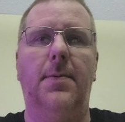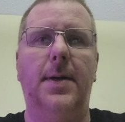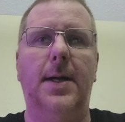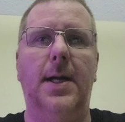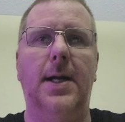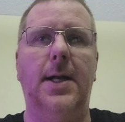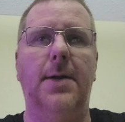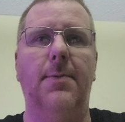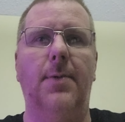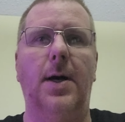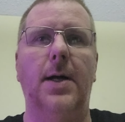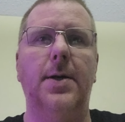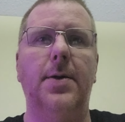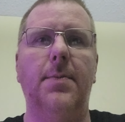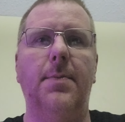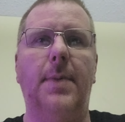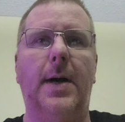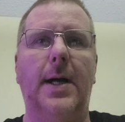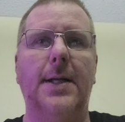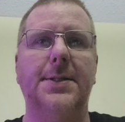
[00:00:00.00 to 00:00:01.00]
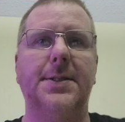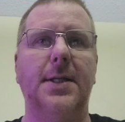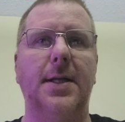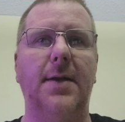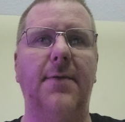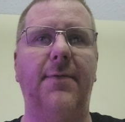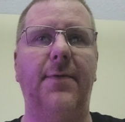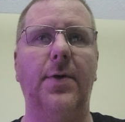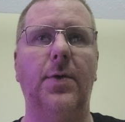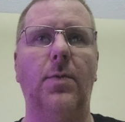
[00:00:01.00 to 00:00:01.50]
anyone who buys any
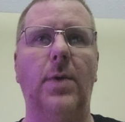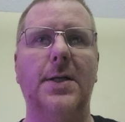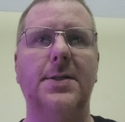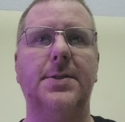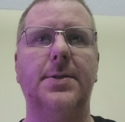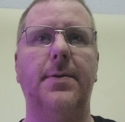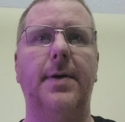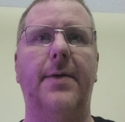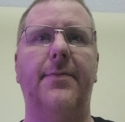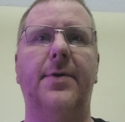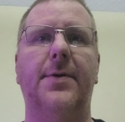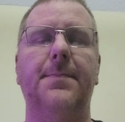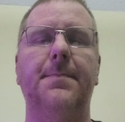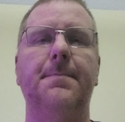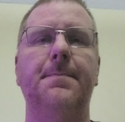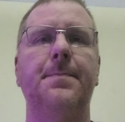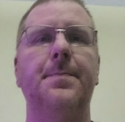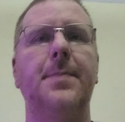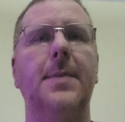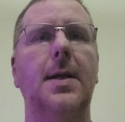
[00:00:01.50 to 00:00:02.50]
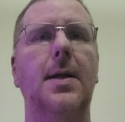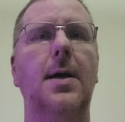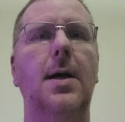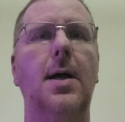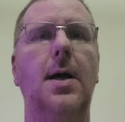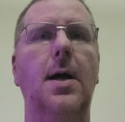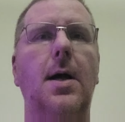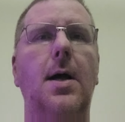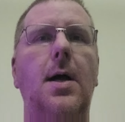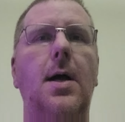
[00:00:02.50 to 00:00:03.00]
food whatsoever.
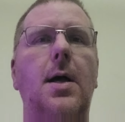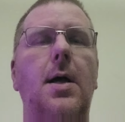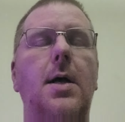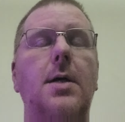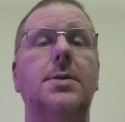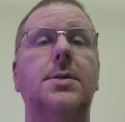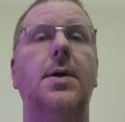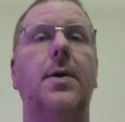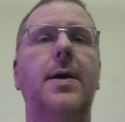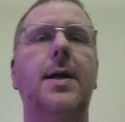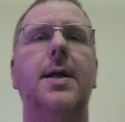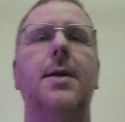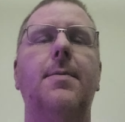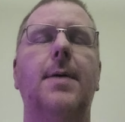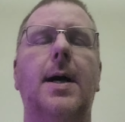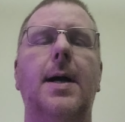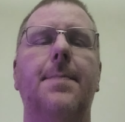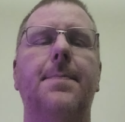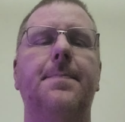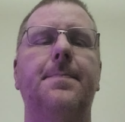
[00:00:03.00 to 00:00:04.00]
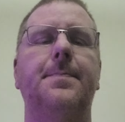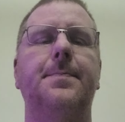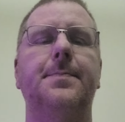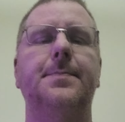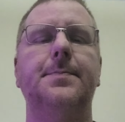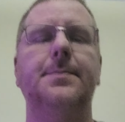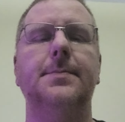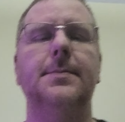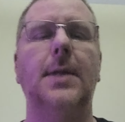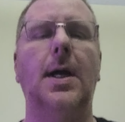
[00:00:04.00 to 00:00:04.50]
So anyway,
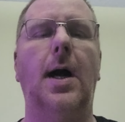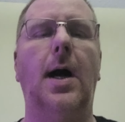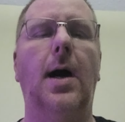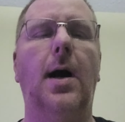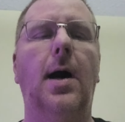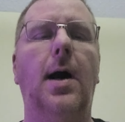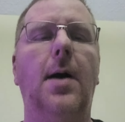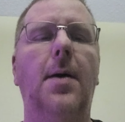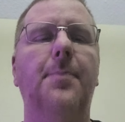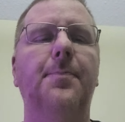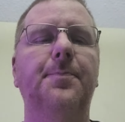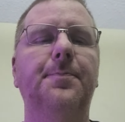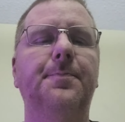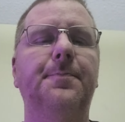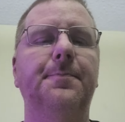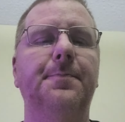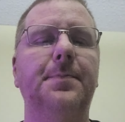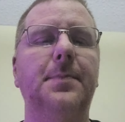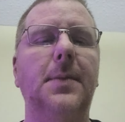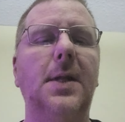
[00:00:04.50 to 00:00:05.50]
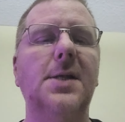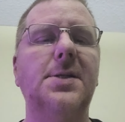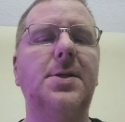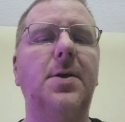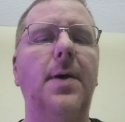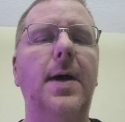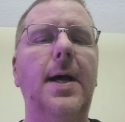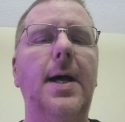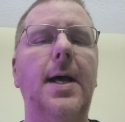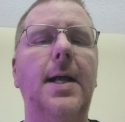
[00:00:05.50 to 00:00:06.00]
let's go
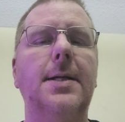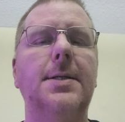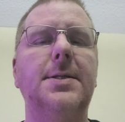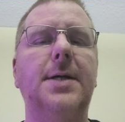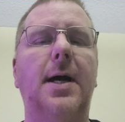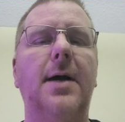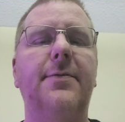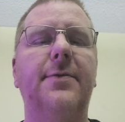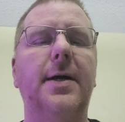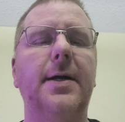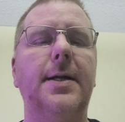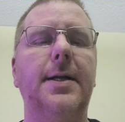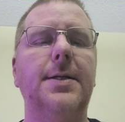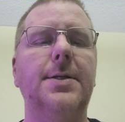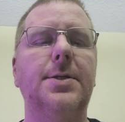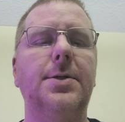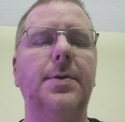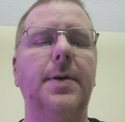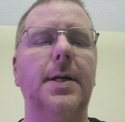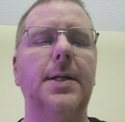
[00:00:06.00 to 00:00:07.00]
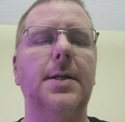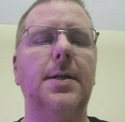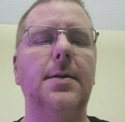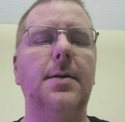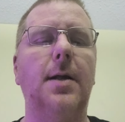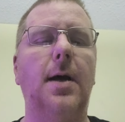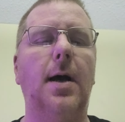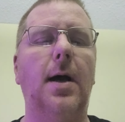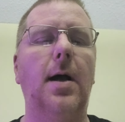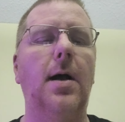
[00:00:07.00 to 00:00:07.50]
ahead and dive right into it.
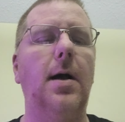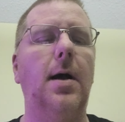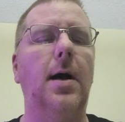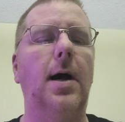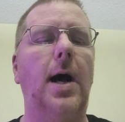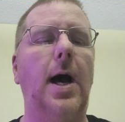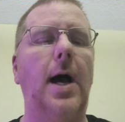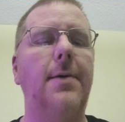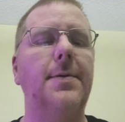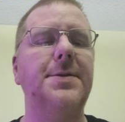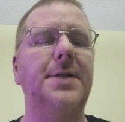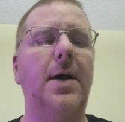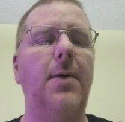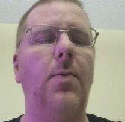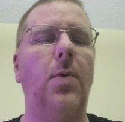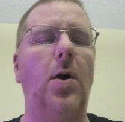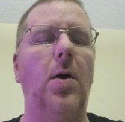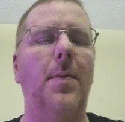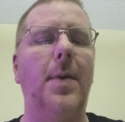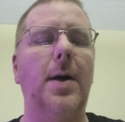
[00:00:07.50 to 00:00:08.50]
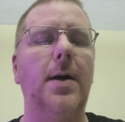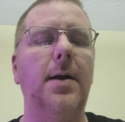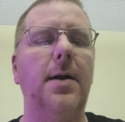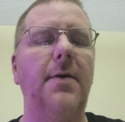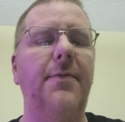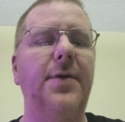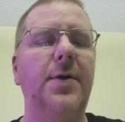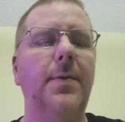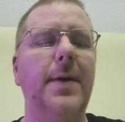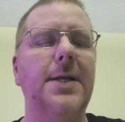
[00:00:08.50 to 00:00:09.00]
I was at Walmart a
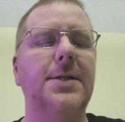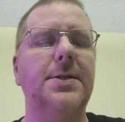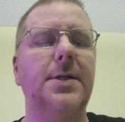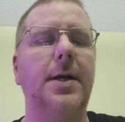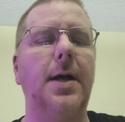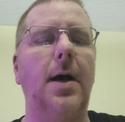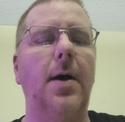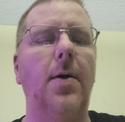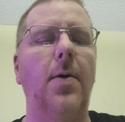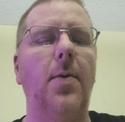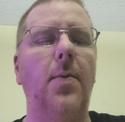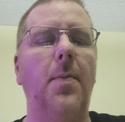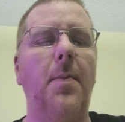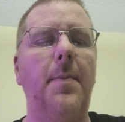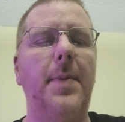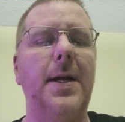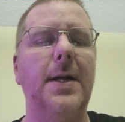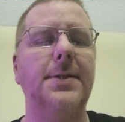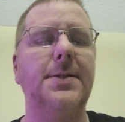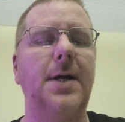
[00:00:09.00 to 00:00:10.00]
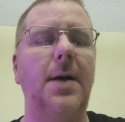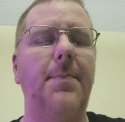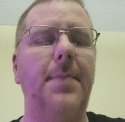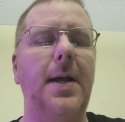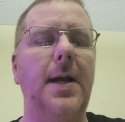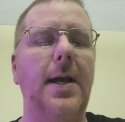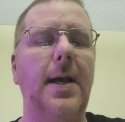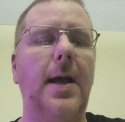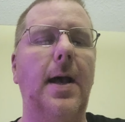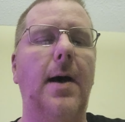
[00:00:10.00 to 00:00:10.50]
few weeks ago, picked up
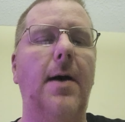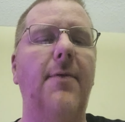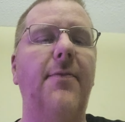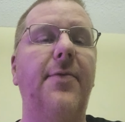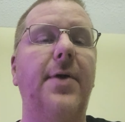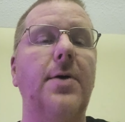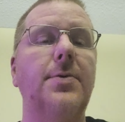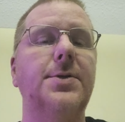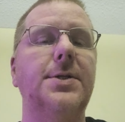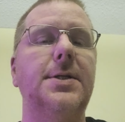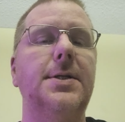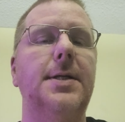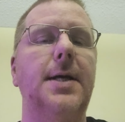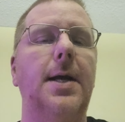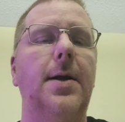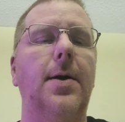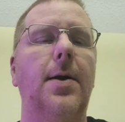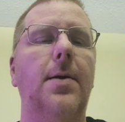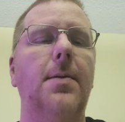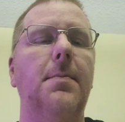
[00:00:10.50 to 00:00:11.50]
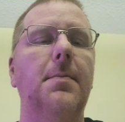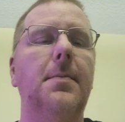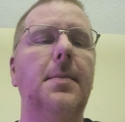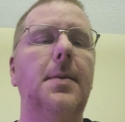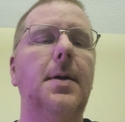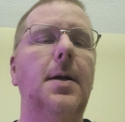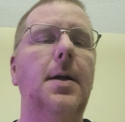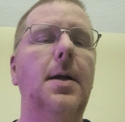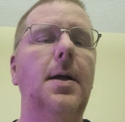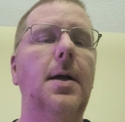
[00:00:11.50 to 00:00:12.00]
a frozen dinner,
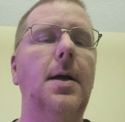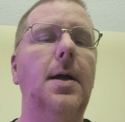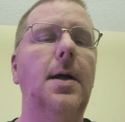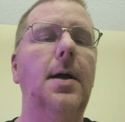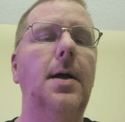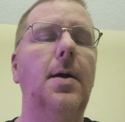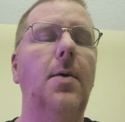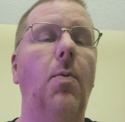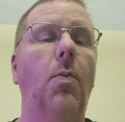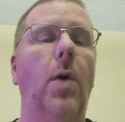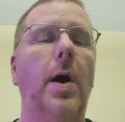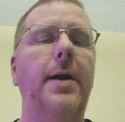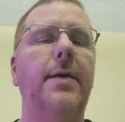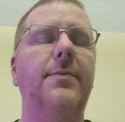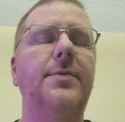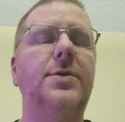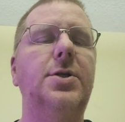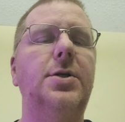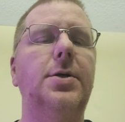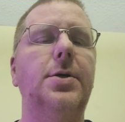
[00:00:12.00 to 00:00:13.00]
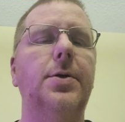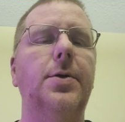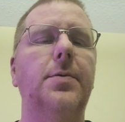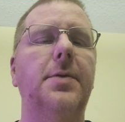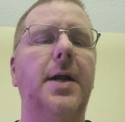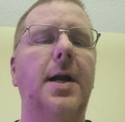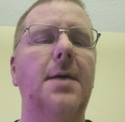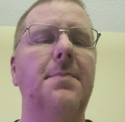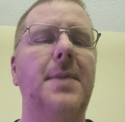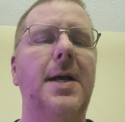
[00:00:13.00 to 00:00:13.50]
one of two
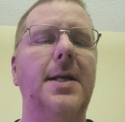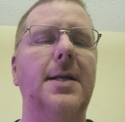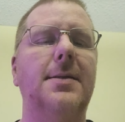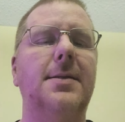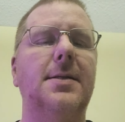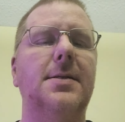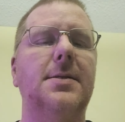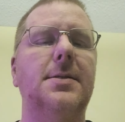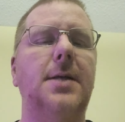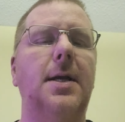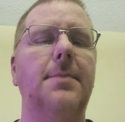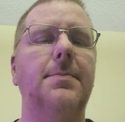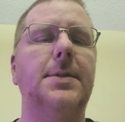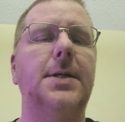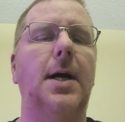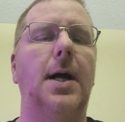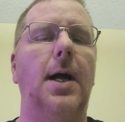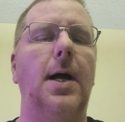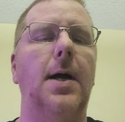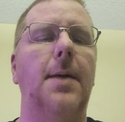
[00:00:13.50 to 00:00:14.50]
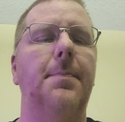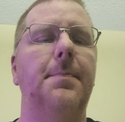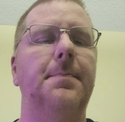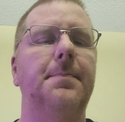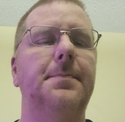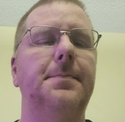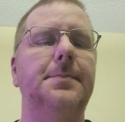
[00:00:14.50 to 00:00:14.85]
that I made at the same time,